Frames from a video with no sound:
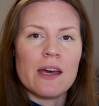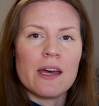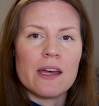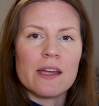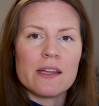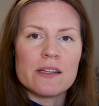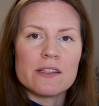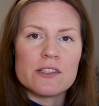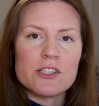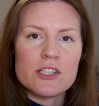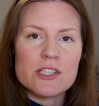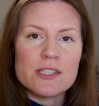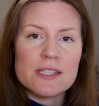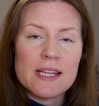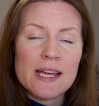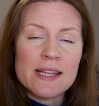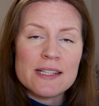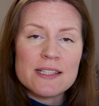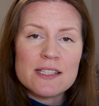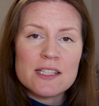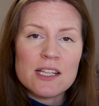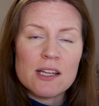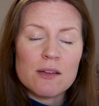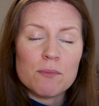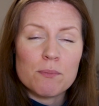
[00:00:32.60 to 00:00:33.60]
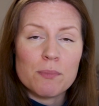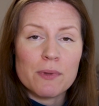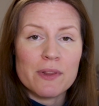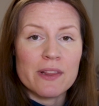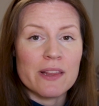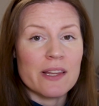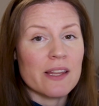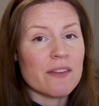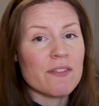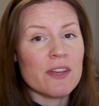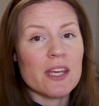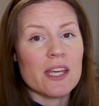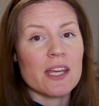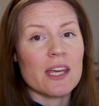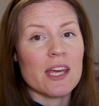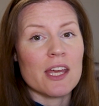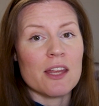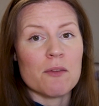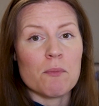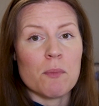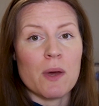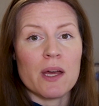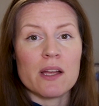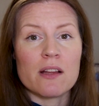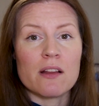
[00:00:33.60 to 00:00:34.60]
and just ends up living
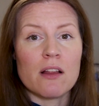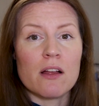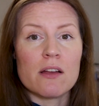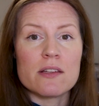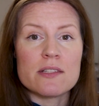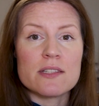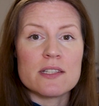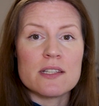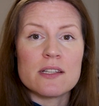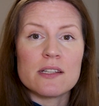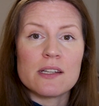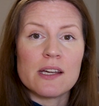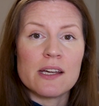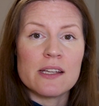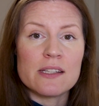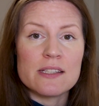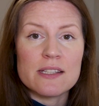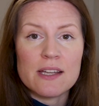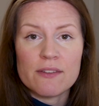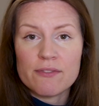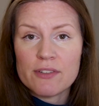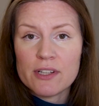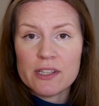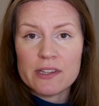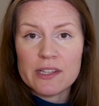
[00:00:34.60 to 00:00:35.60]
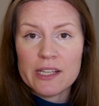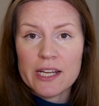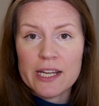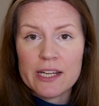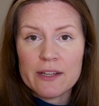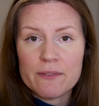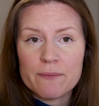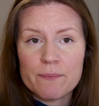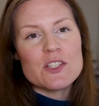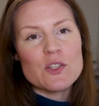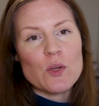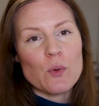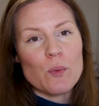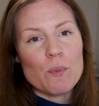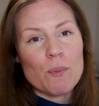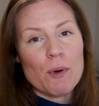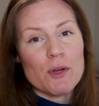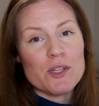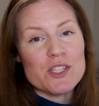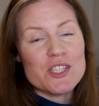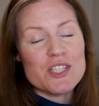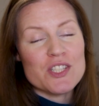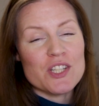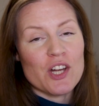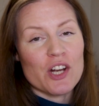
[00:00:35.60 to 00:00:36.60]
in my closet indefinitely. So
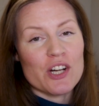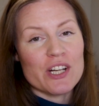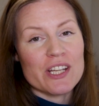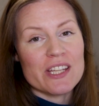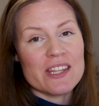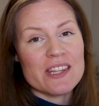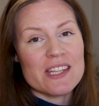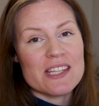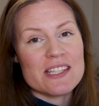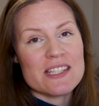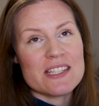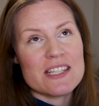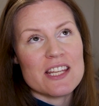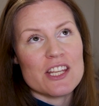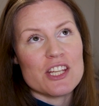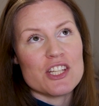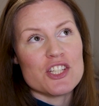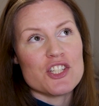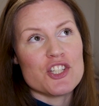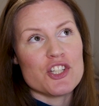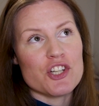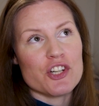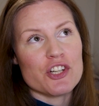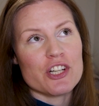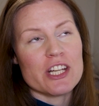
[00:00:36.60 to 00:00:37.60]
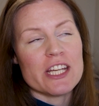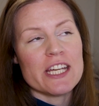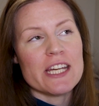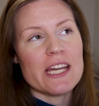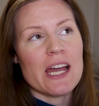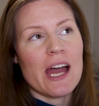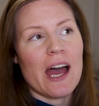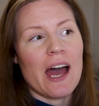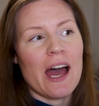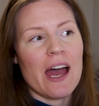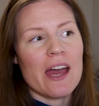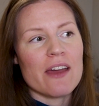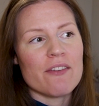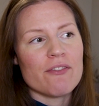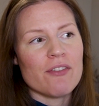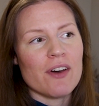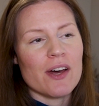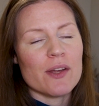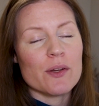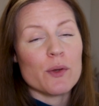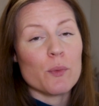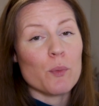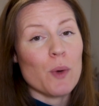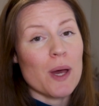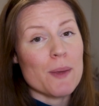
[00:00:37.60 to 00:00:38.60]
upon starting this journey, I
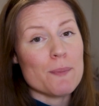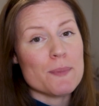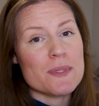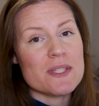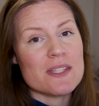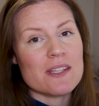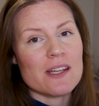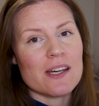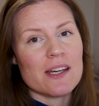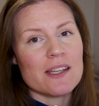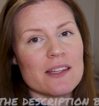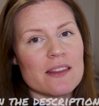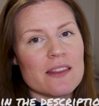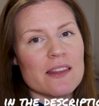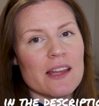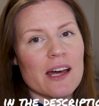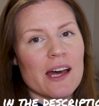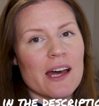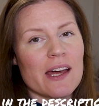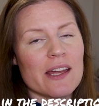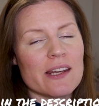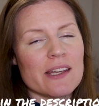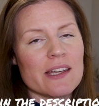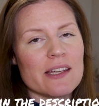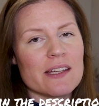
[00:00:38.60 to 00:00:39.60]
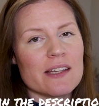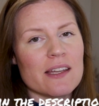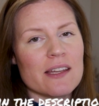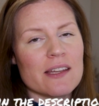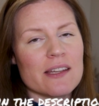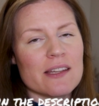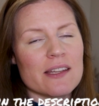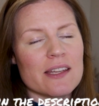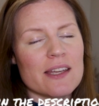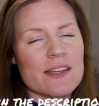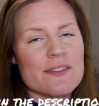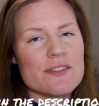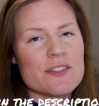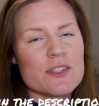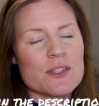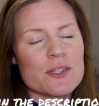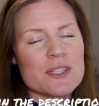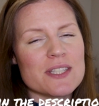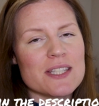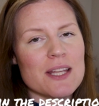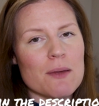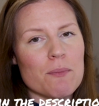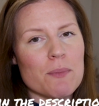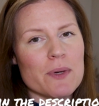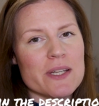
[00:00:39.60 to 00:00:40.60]
found a website that gives you a
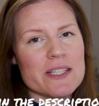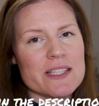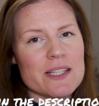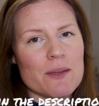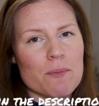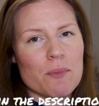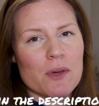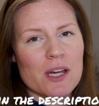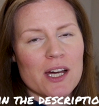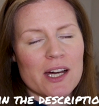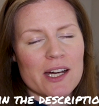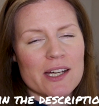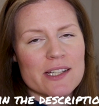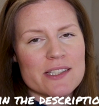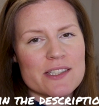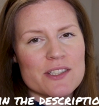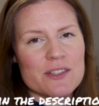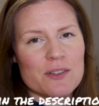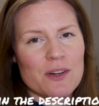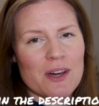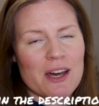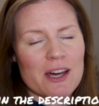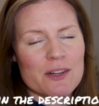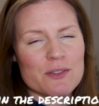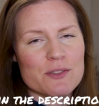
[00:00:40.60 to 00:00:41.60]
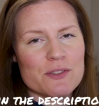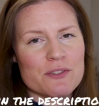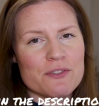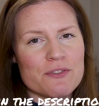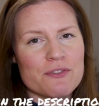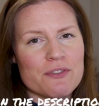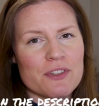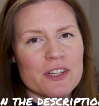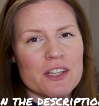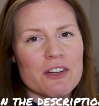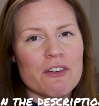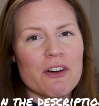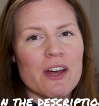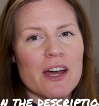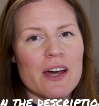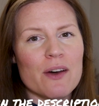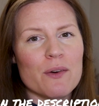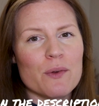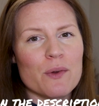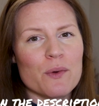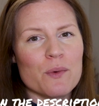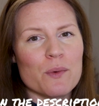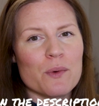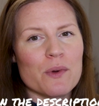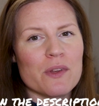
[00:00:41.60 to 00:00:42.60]
step-by-step guide to how to figure
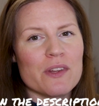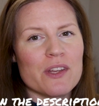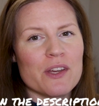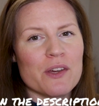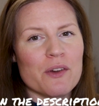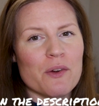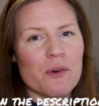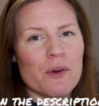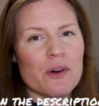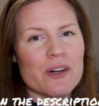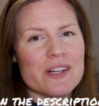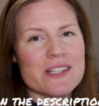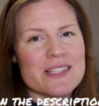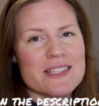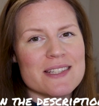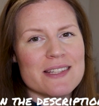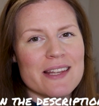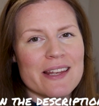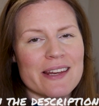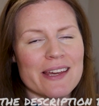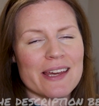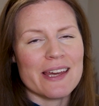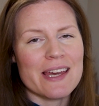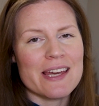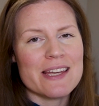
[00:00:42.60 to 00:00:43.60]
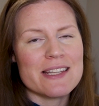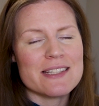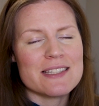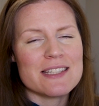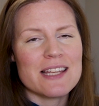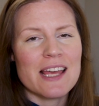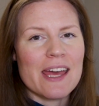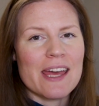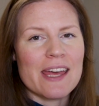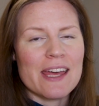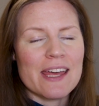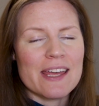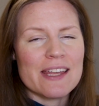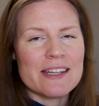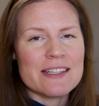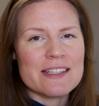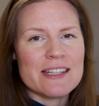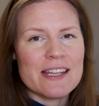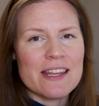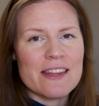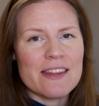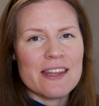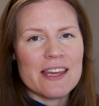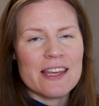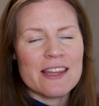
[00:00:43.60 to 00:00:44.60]
out what your aesthetic is. And
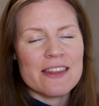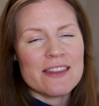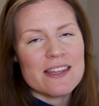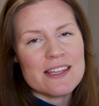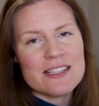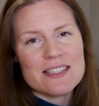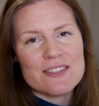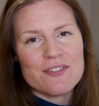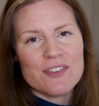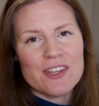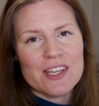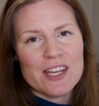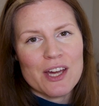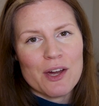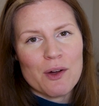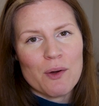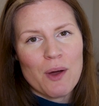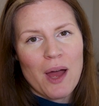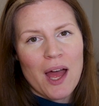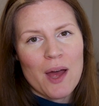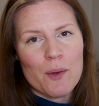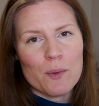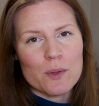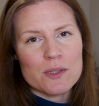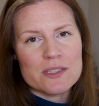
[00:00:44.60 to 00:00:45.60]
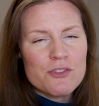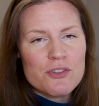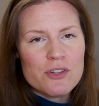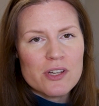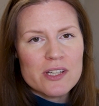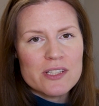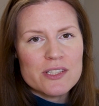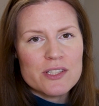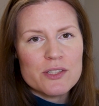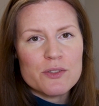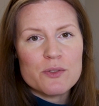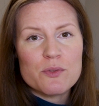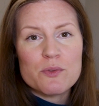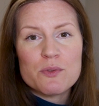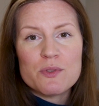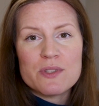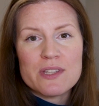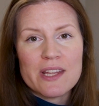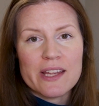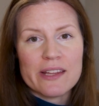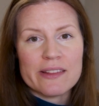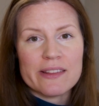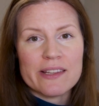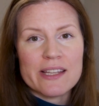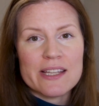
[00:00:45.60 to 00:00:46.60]
in this video, I will try to use
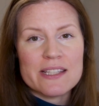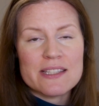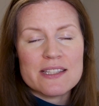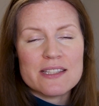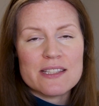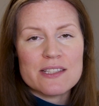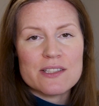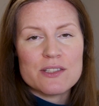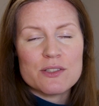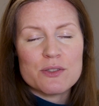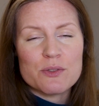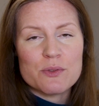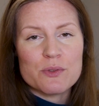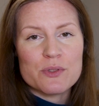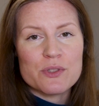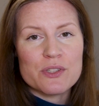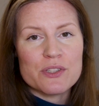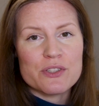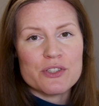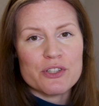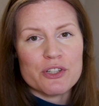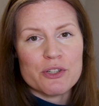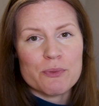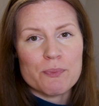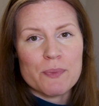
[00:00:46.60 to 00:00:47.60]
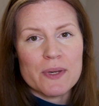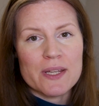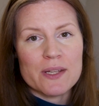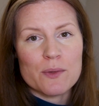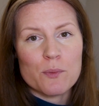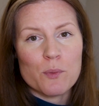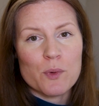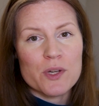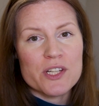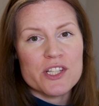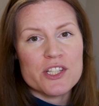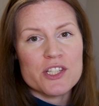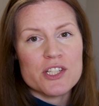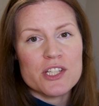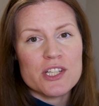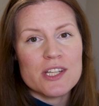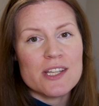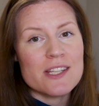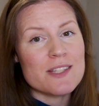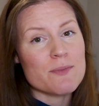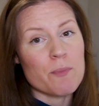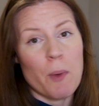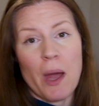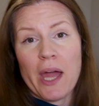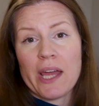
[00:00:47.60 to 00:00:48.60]
that list to determine which
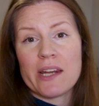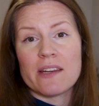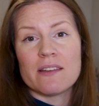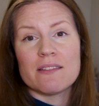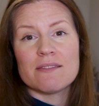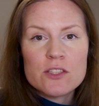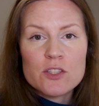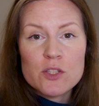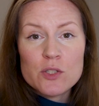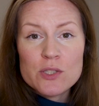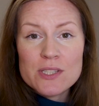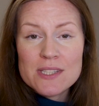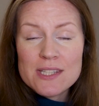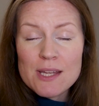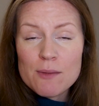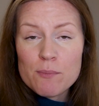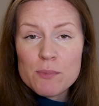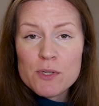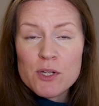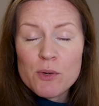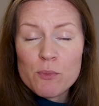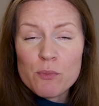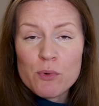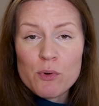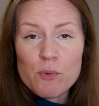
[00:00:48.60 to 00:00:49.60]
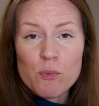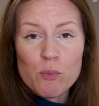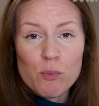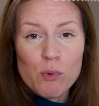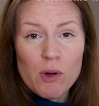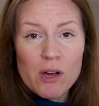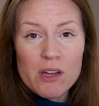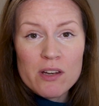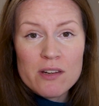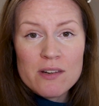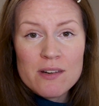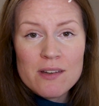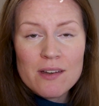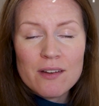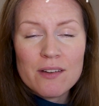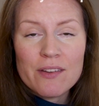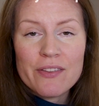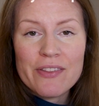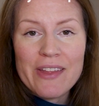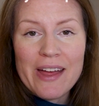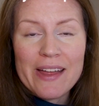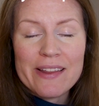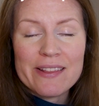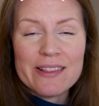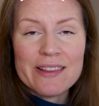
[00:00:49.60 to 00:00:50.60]
is mine. So step number 1
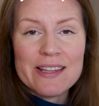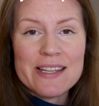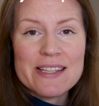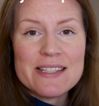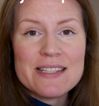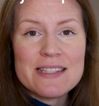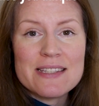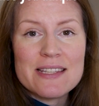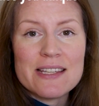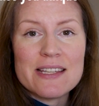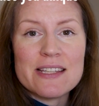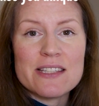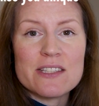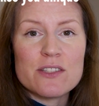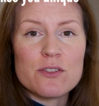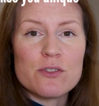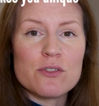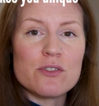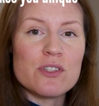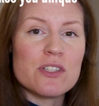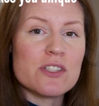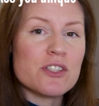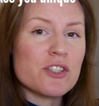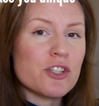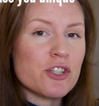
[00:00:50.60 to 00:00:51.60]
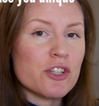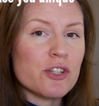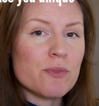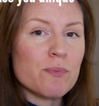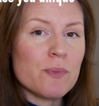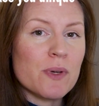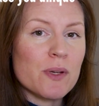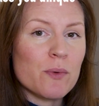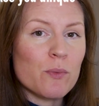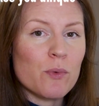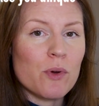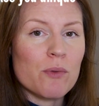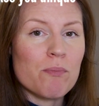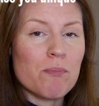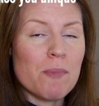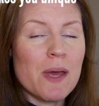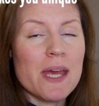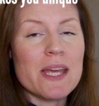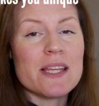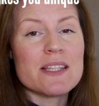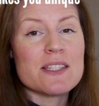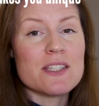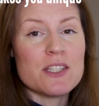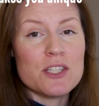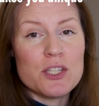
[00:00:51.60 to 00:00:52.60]
on that list is to determine what
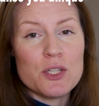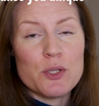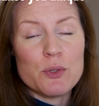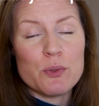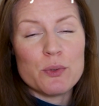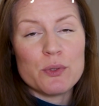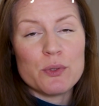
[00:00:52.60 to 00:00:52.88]
makes you